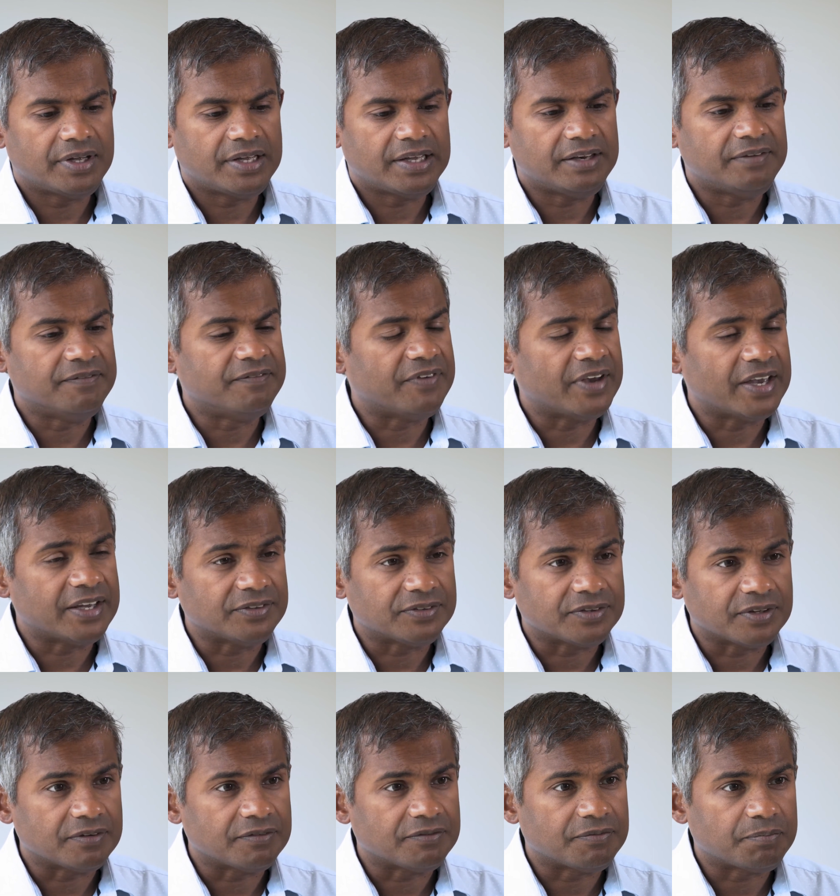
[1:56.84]

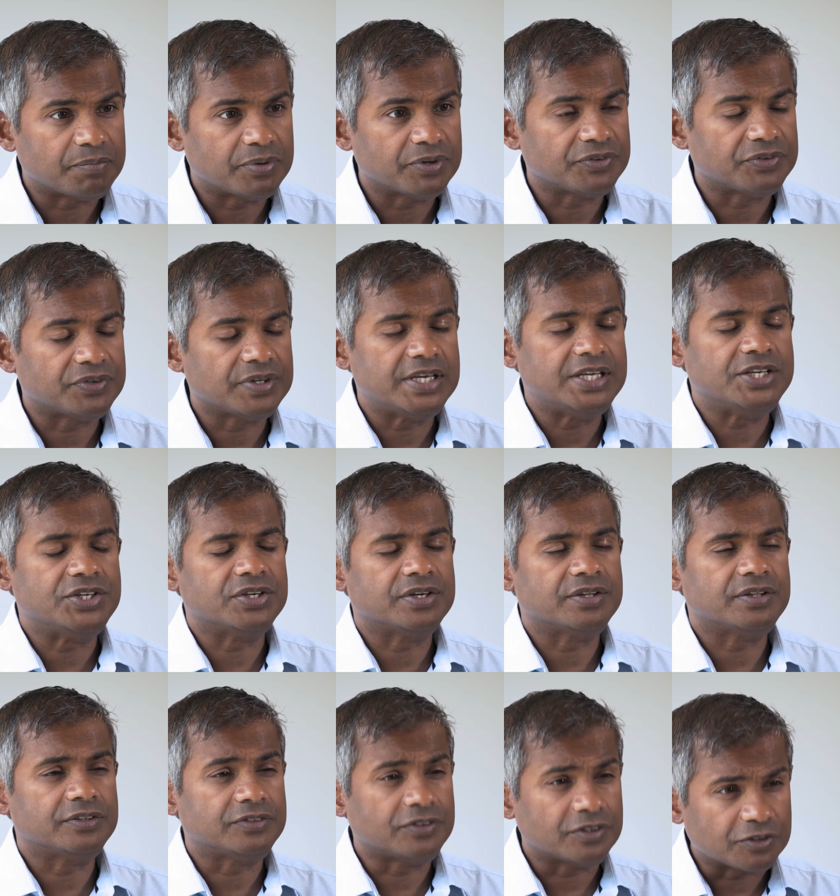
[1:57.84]
invasive procedure,
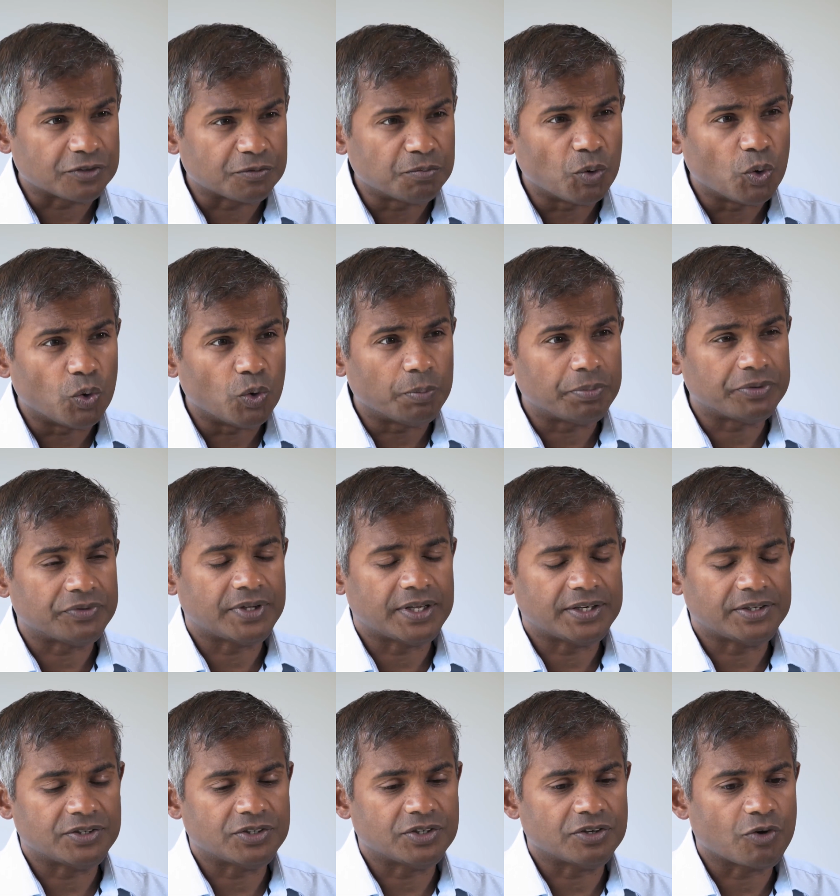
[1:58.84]
there's a small
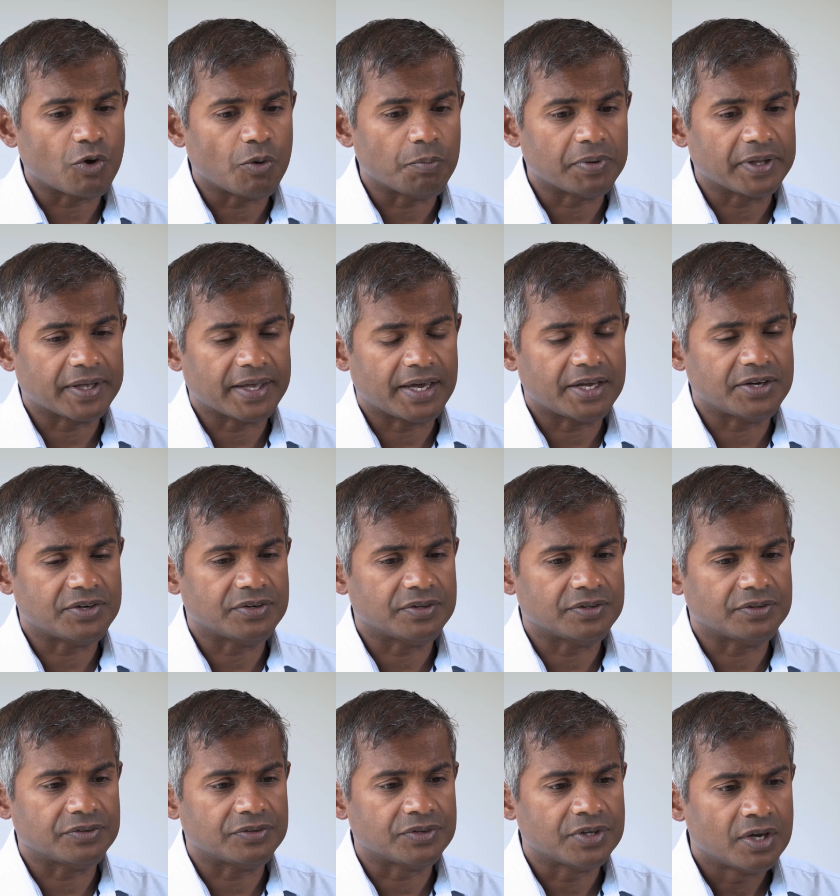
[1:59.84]
percentage of
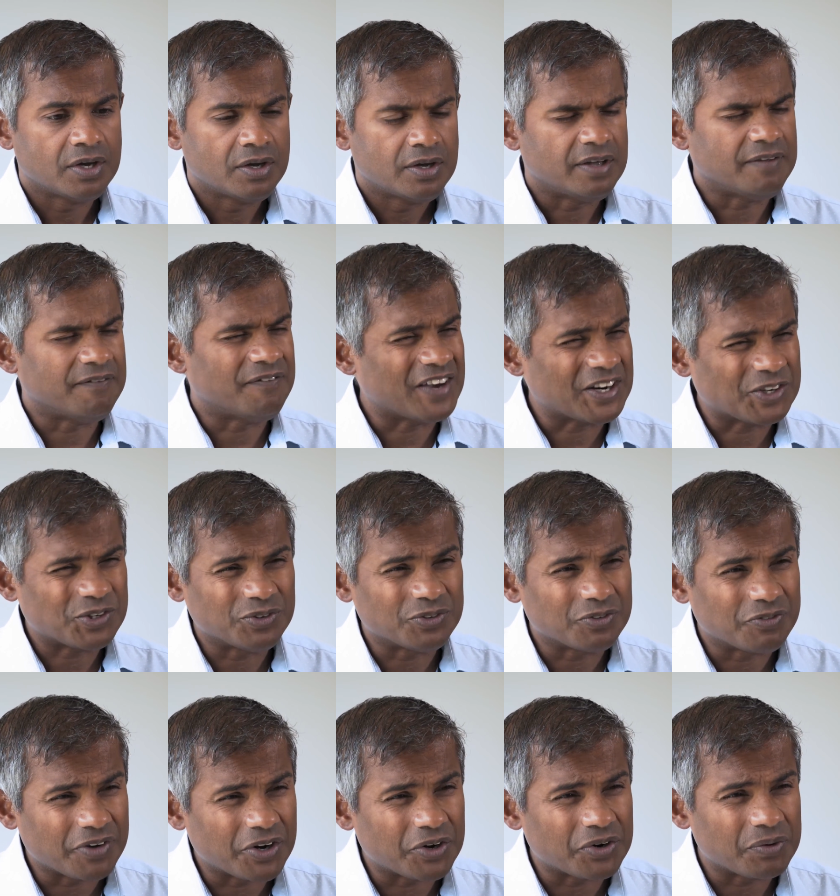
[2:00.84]
complications. Infection's
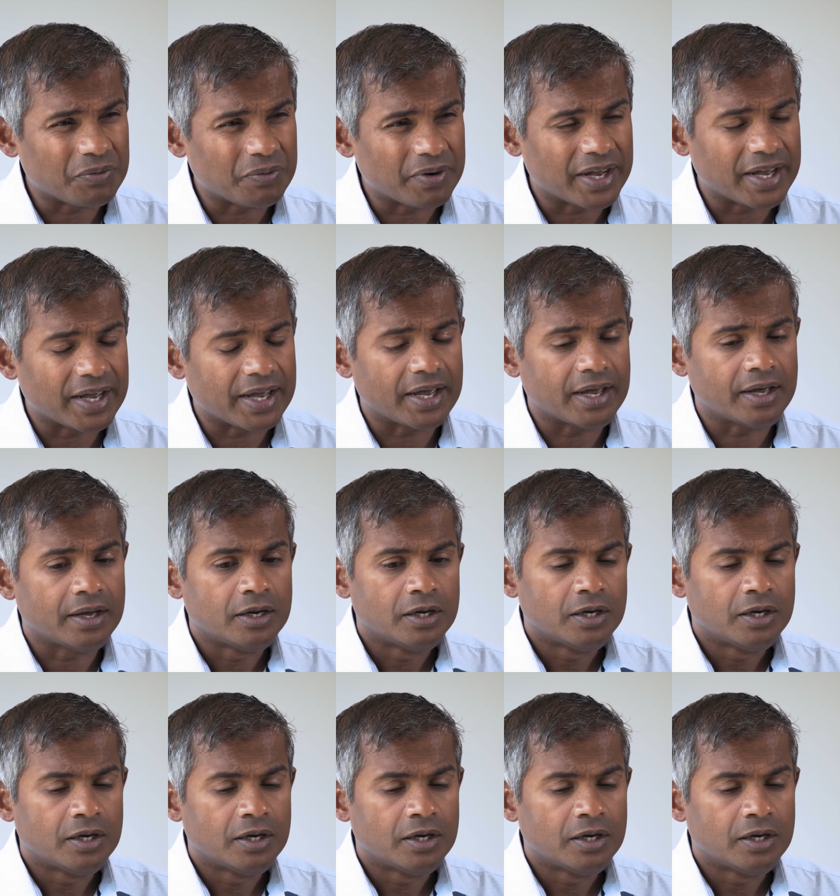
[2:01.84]
very rare,